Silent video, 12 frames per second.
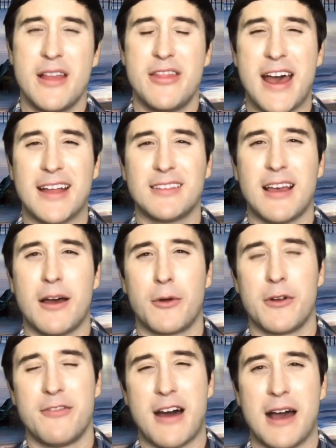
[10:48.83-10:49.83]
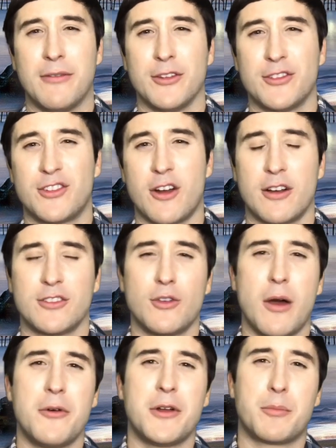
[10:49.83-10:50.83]
That's how revival starts. So
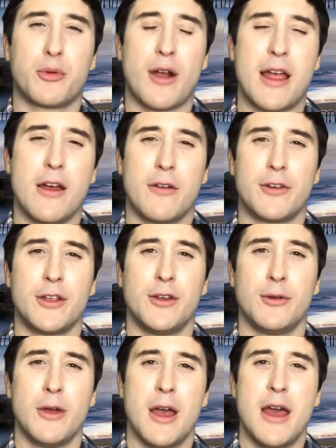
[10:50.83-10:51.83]
I want to pray over you